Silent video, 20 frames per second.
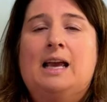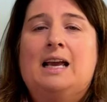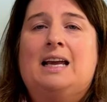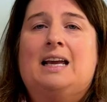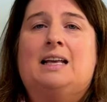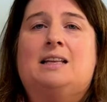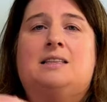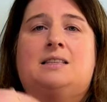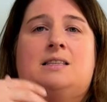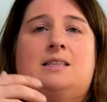
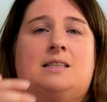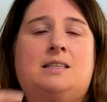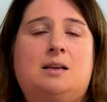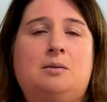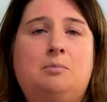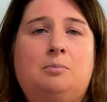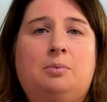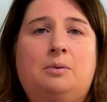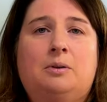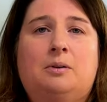It's
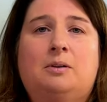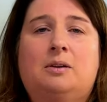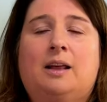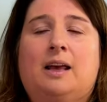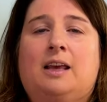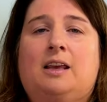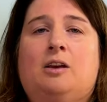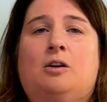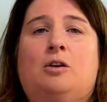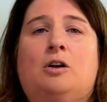simple,
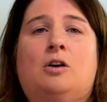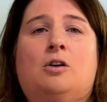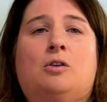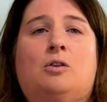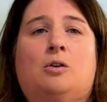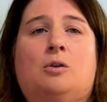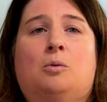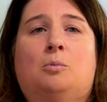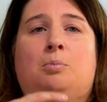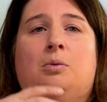you can
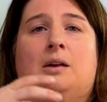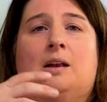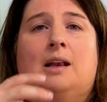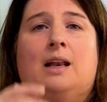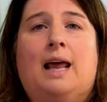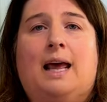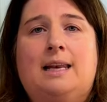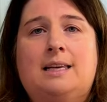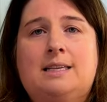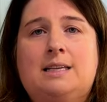grow
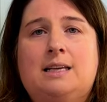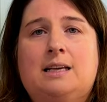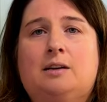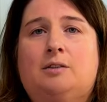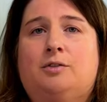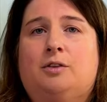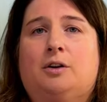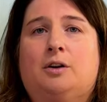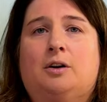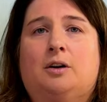plenty
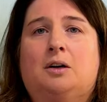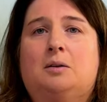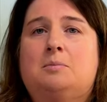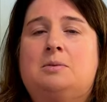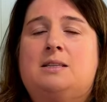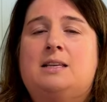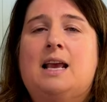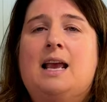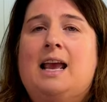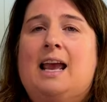of
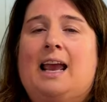herbs,